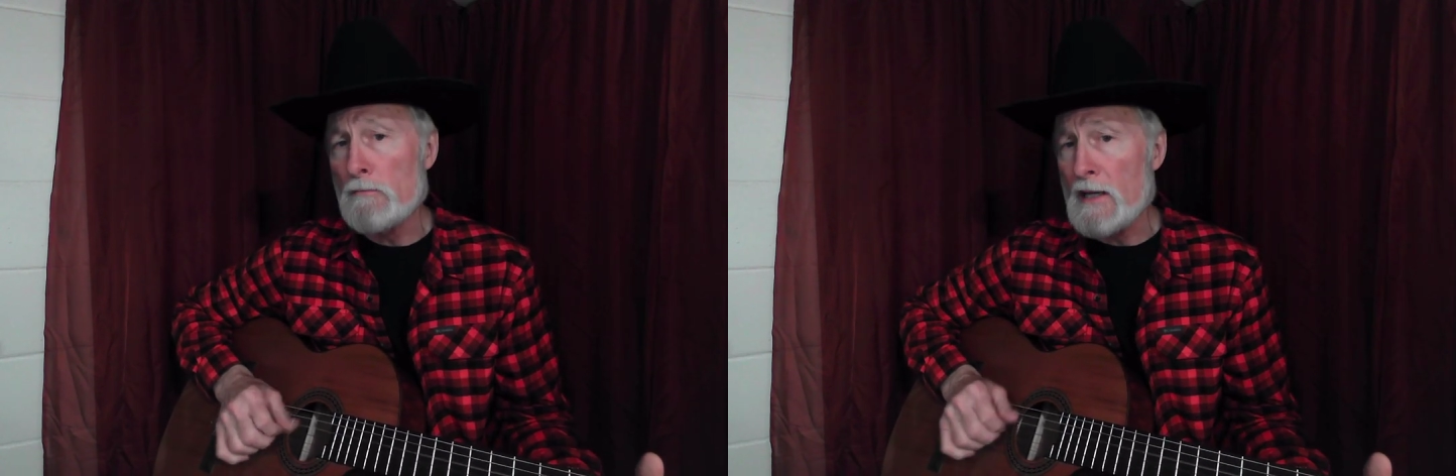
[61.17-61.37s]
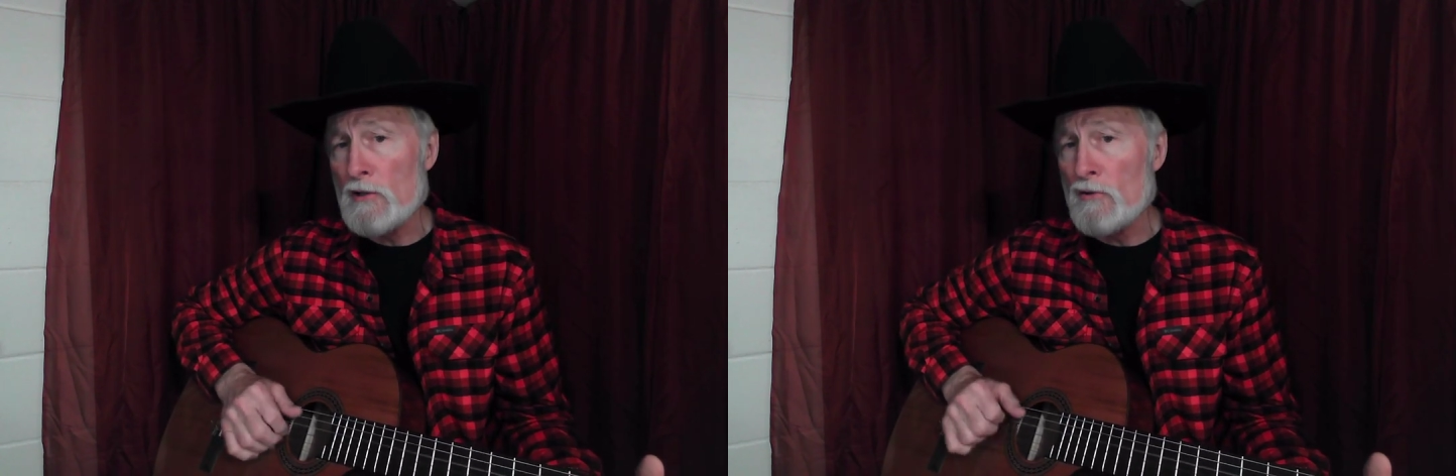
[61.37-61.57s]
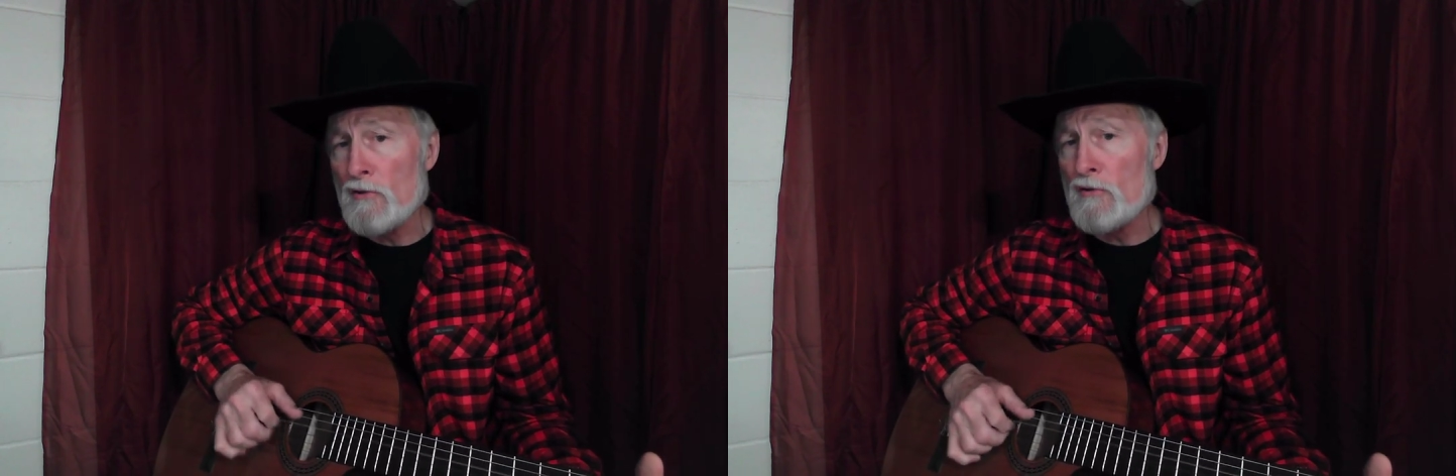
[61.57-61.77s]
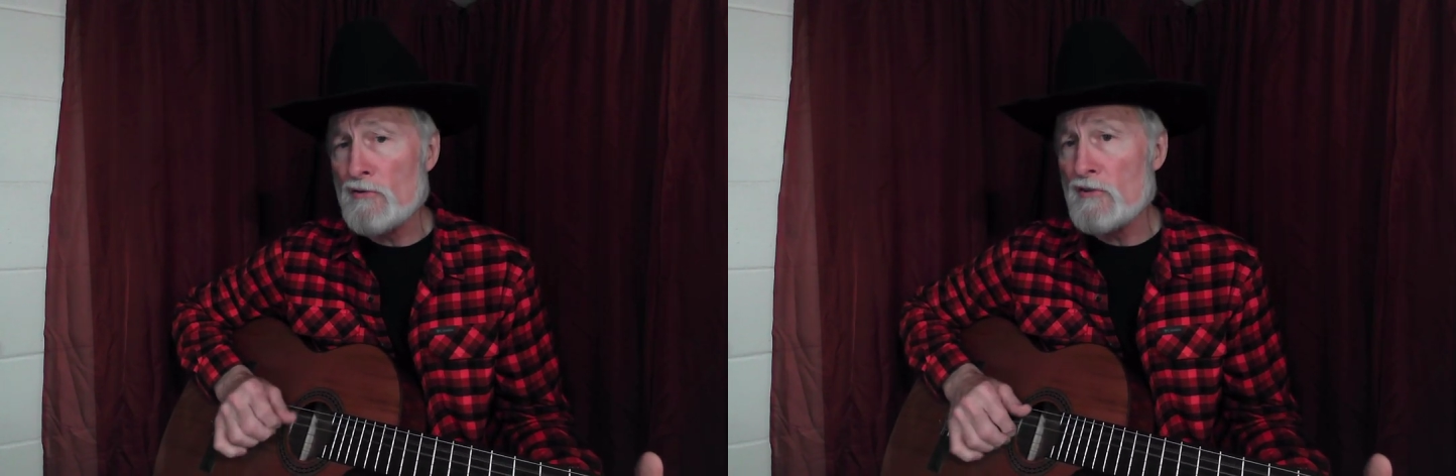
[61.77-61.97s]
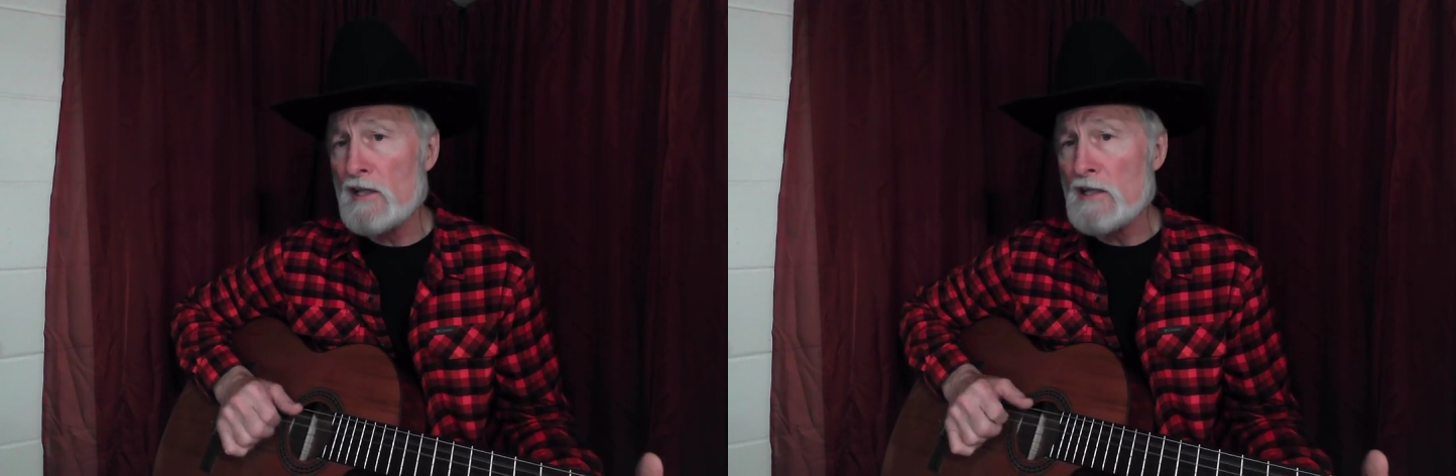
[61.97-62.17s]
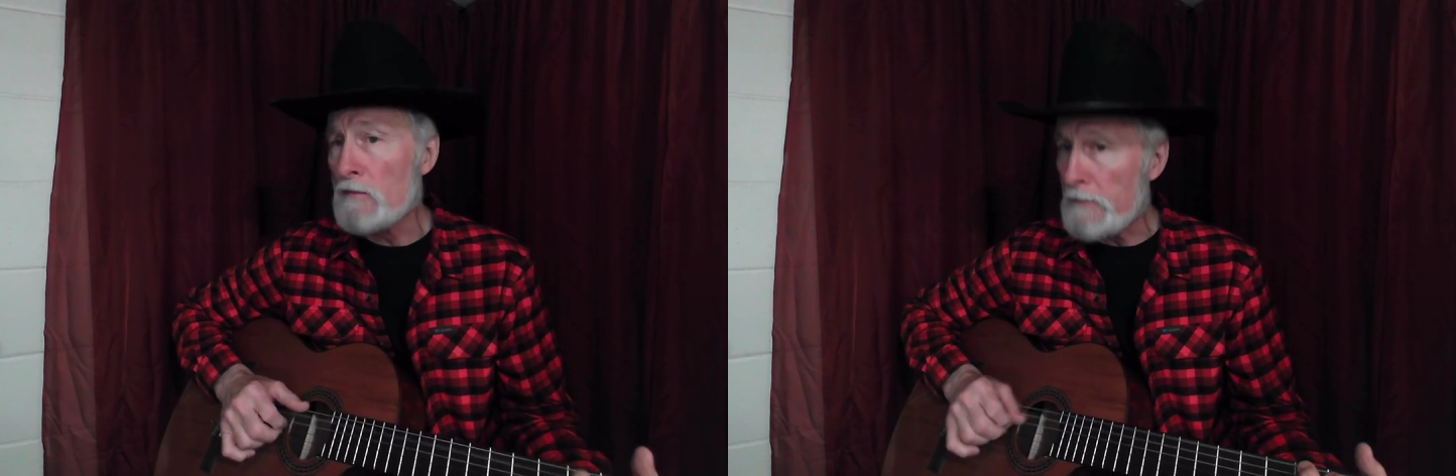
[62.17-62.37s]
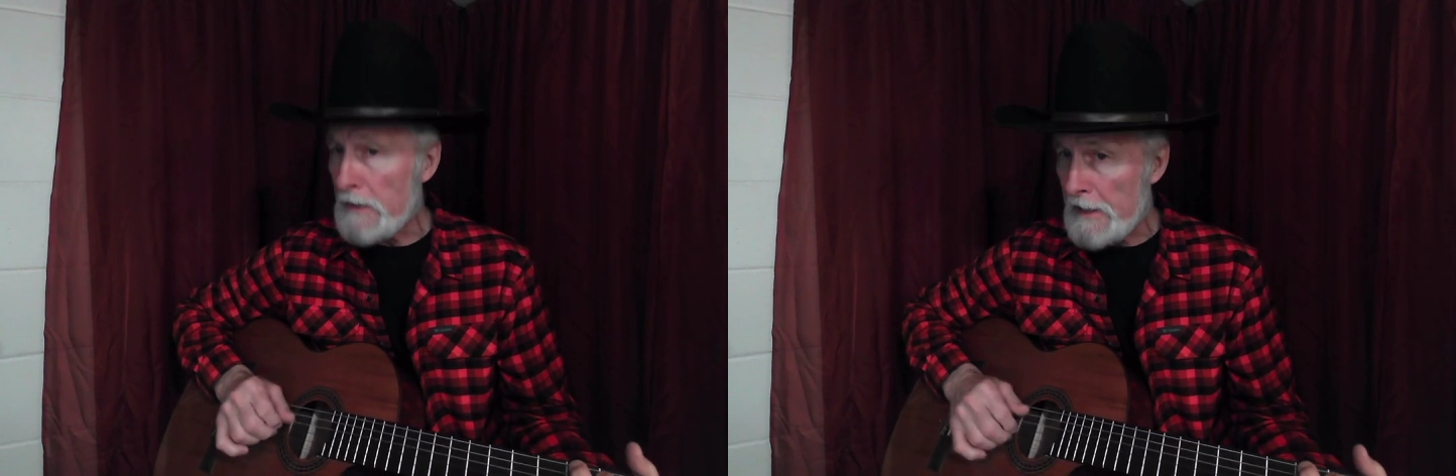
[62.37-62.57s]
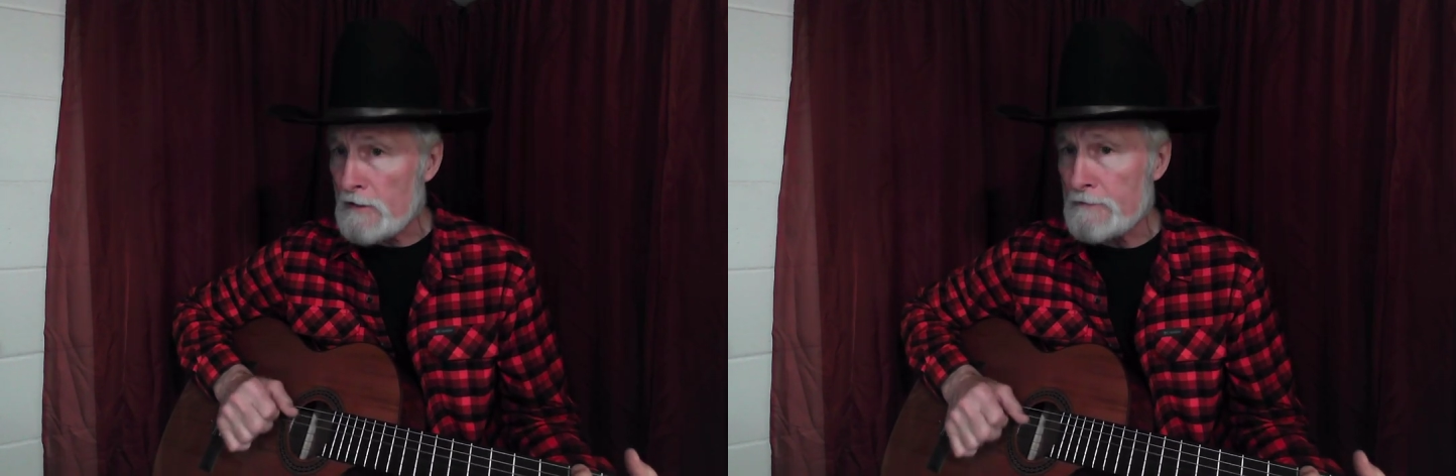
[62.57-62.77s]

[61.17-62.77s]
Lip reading: Meadows didn't make.